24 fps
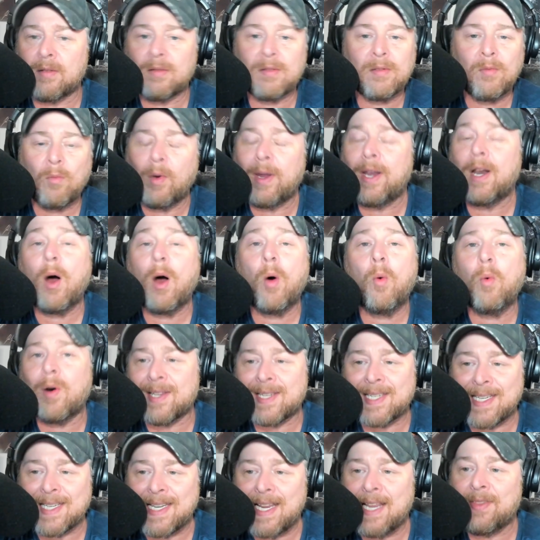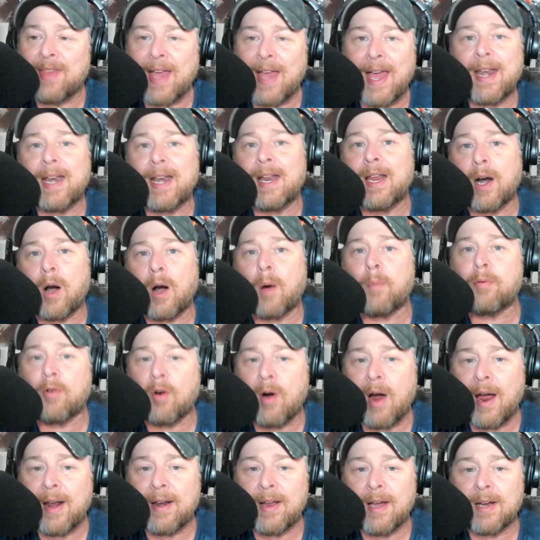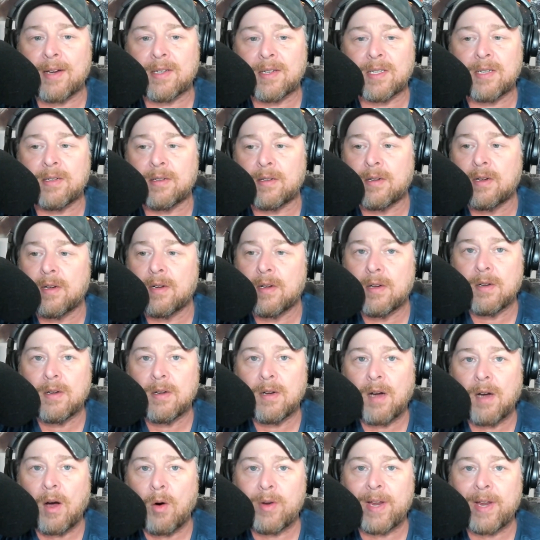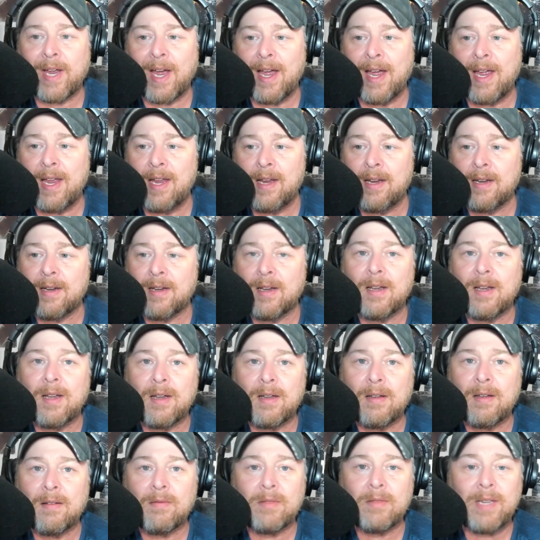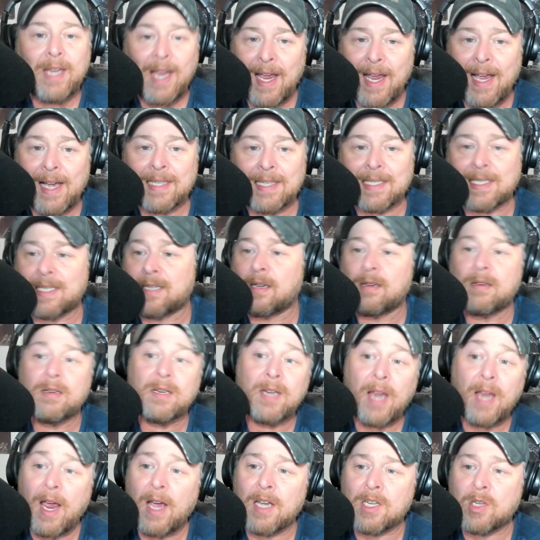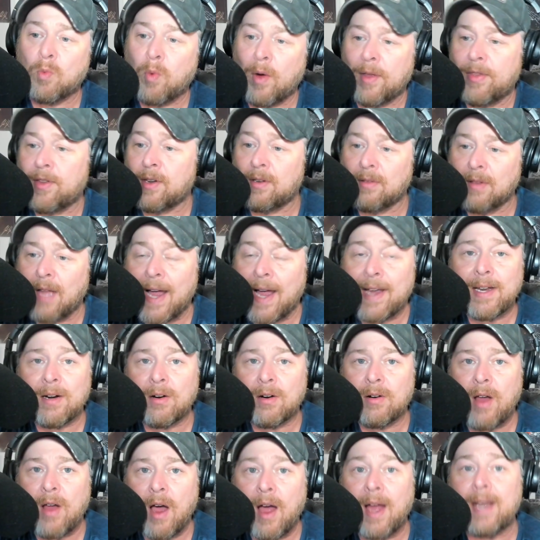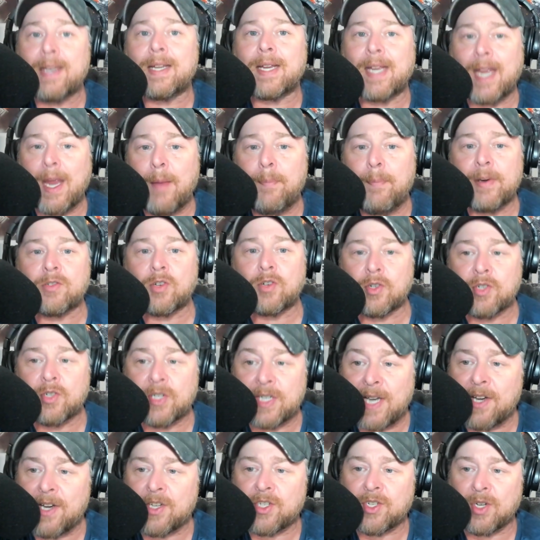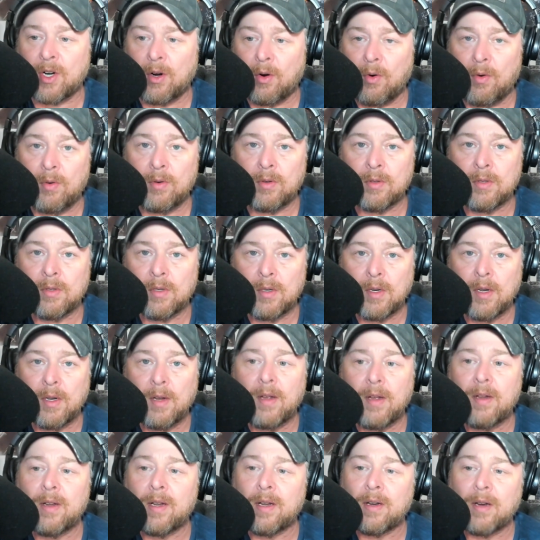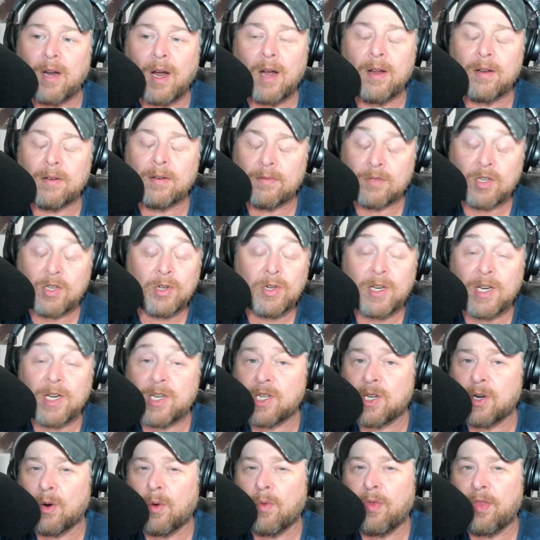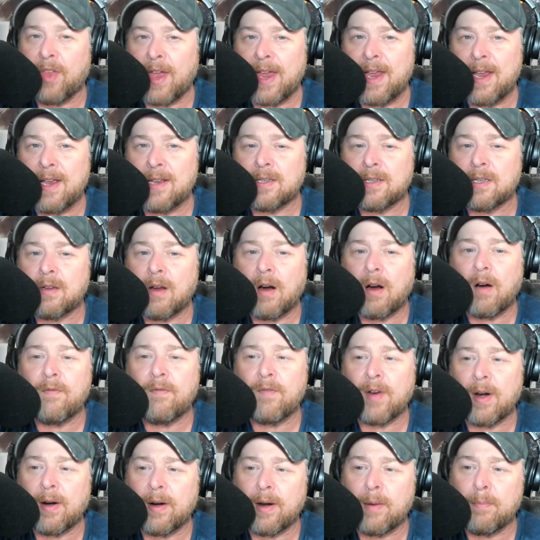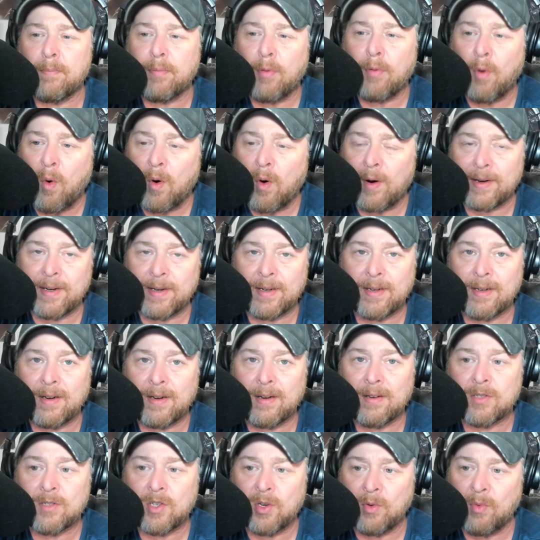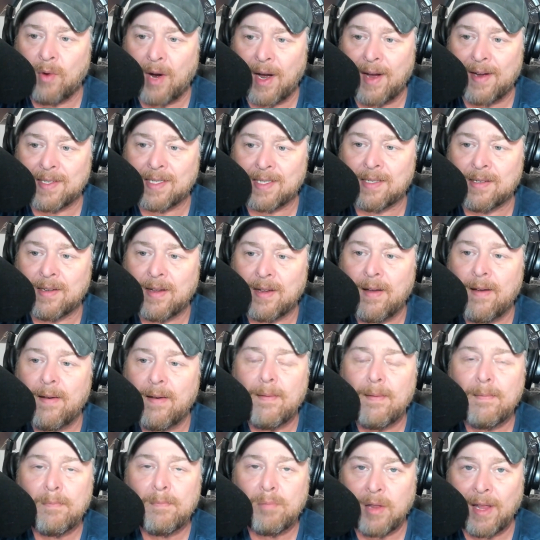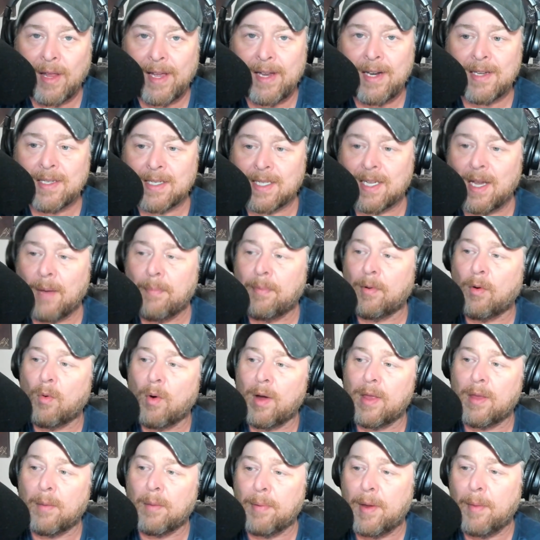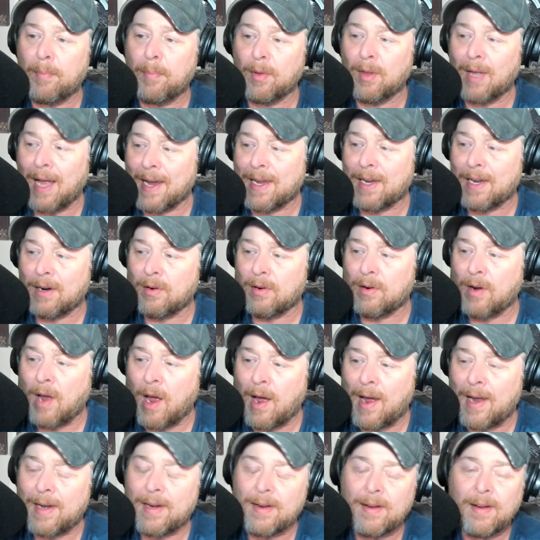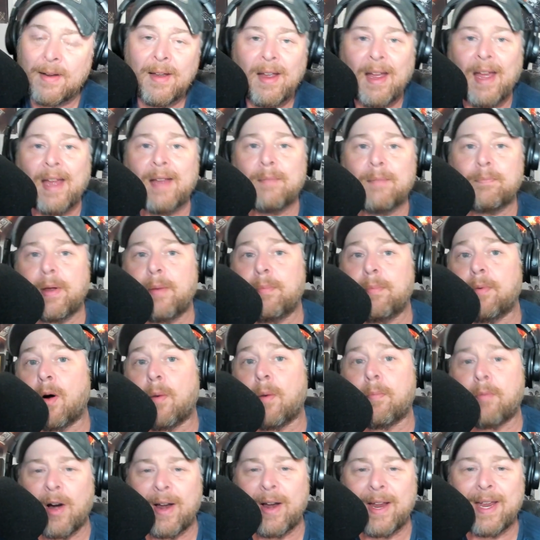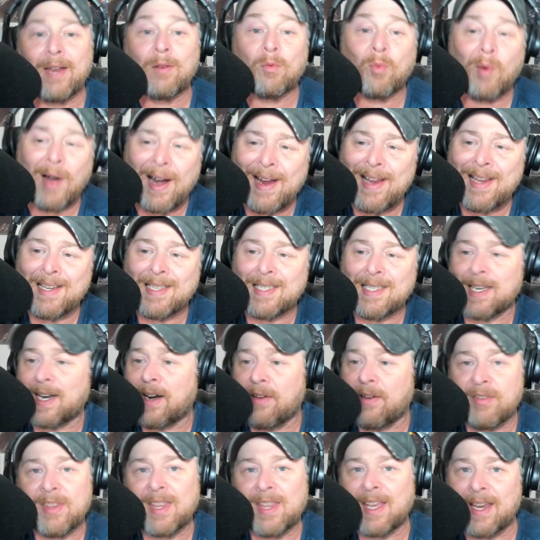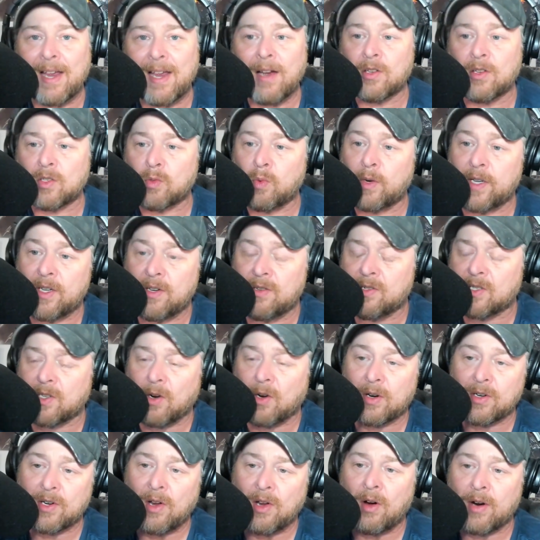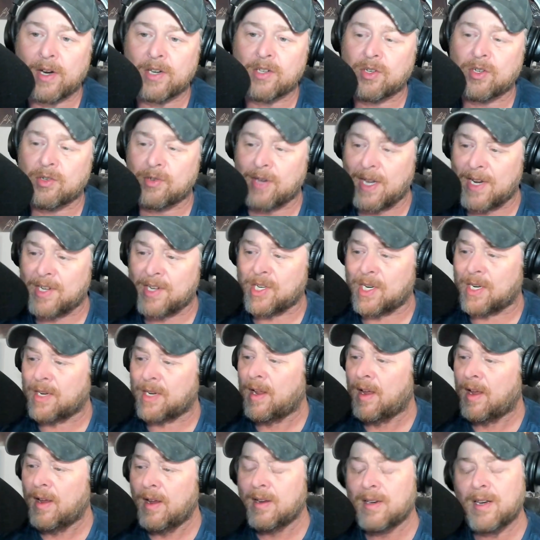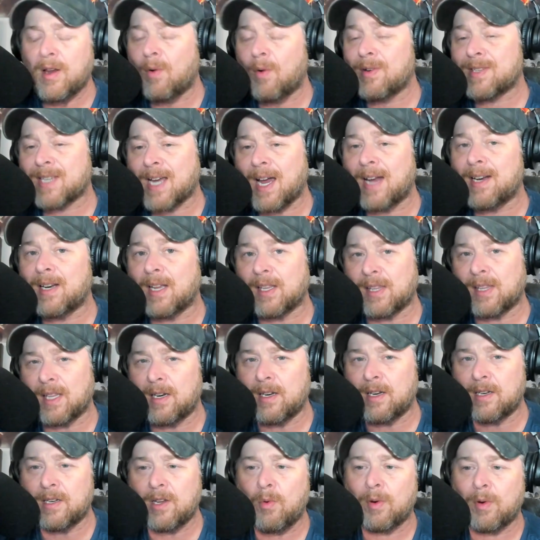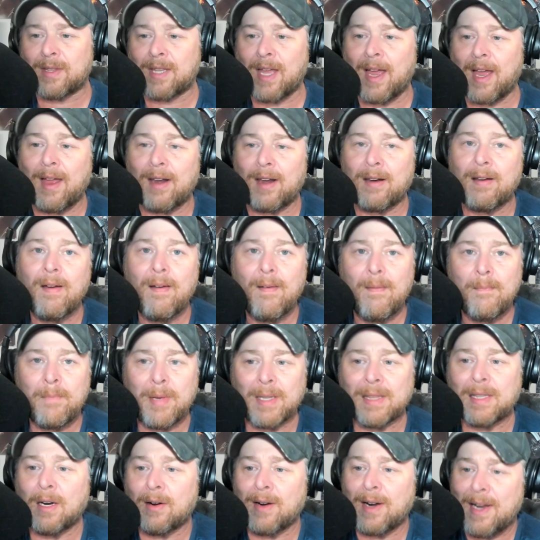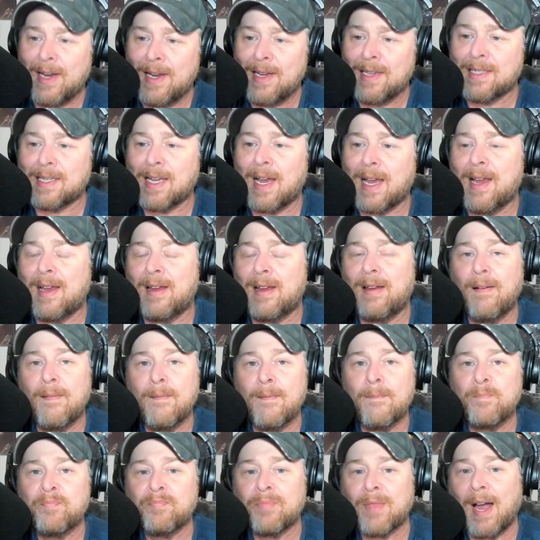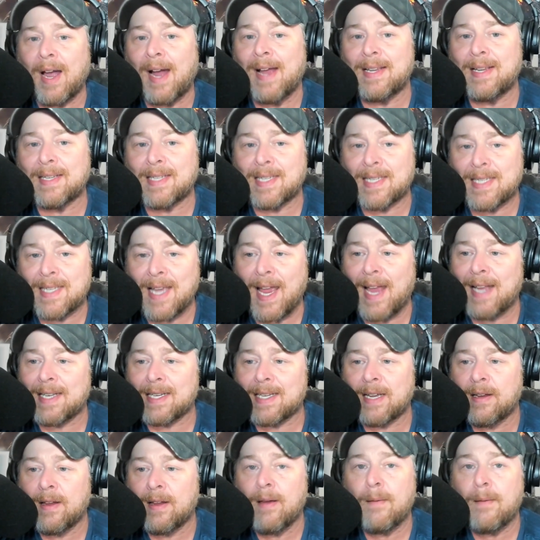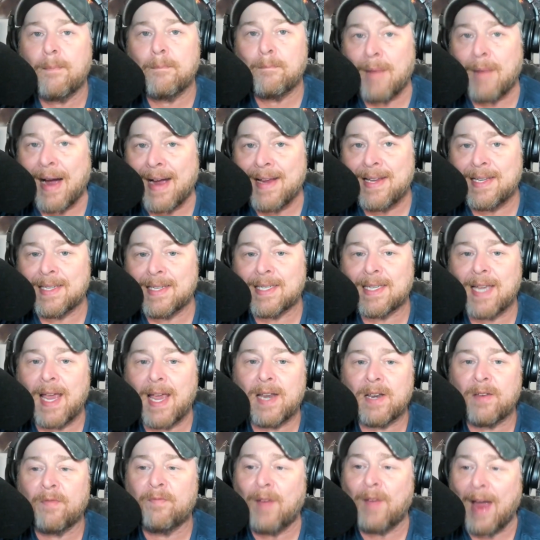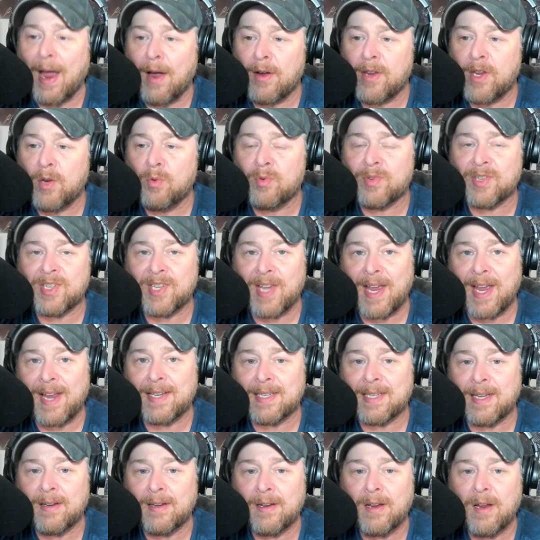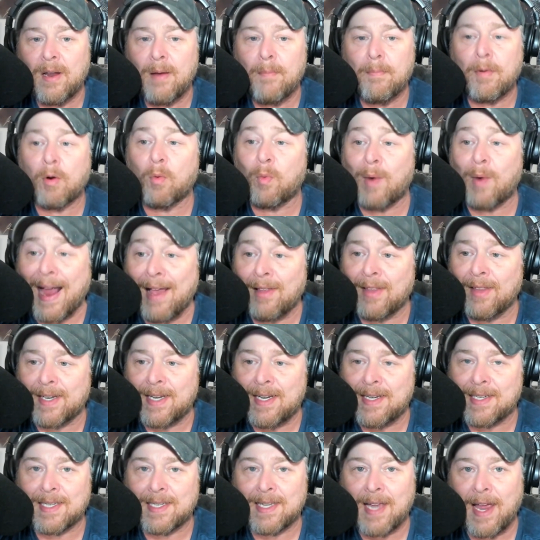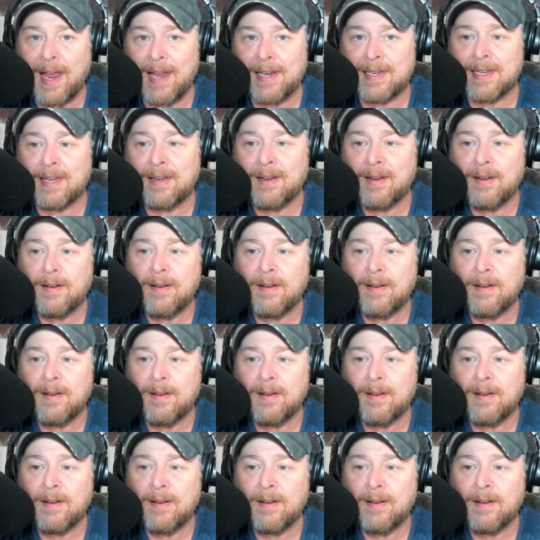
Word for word: to, we don't want to see that in our products. Okay? Yes, yes. Whether you like it or not, keep it traditional. Traditional things are very important to us. Plain and simple, whether people like it or not, and people will bring in race and everything else when you start talking tradition. No, it's got nothing to do with that. But there is a set, mindset, value set, morality set